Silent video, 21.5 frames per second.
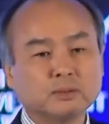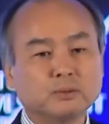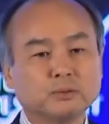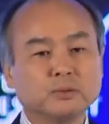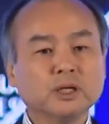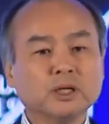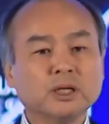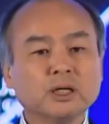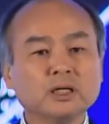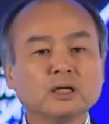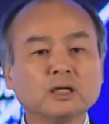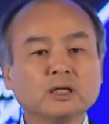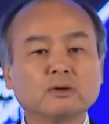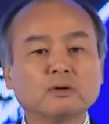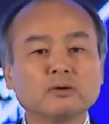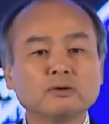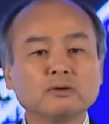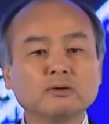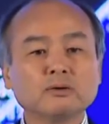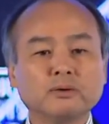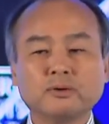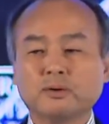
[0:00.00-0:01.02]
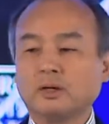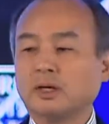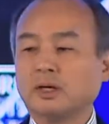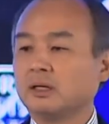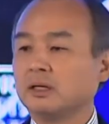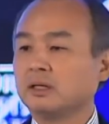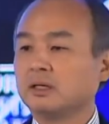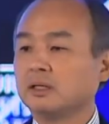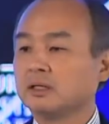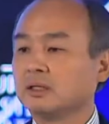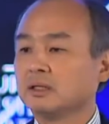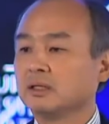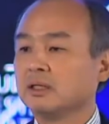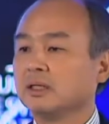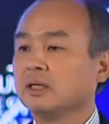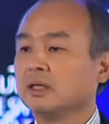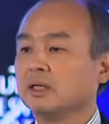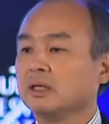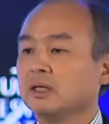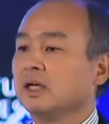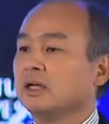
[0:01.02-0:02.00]
We are the controller.
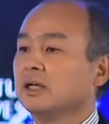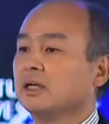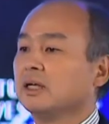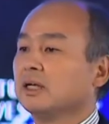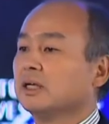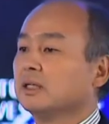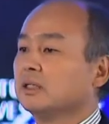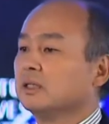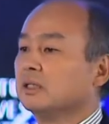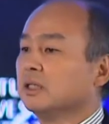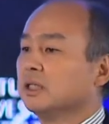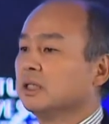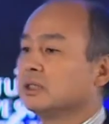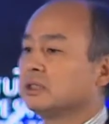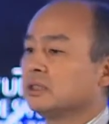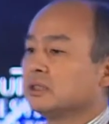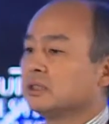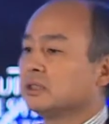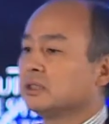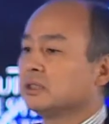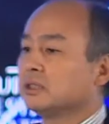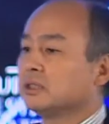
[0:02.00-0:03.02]
This is the